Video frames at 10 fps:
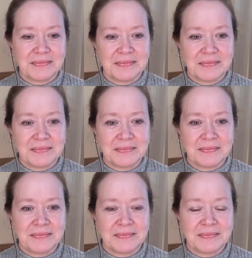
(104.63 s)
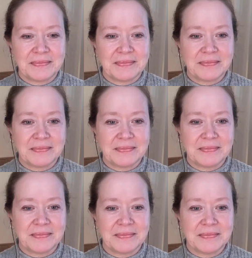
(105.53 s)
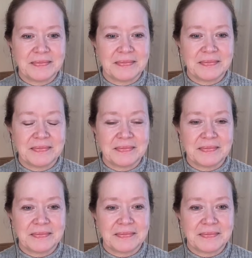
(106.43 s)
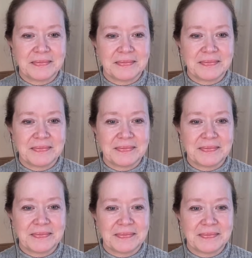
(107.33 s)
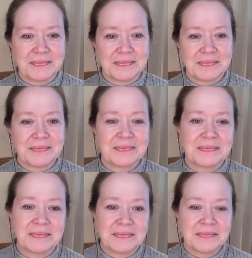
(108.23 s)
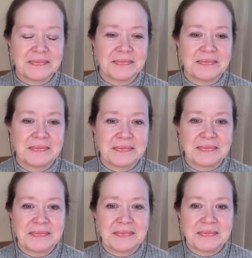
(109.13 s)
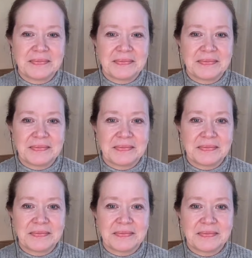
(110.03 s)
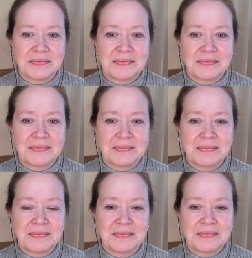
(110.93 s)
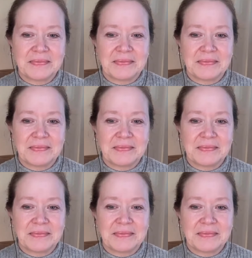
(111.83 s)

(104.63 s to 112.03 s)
[no speech]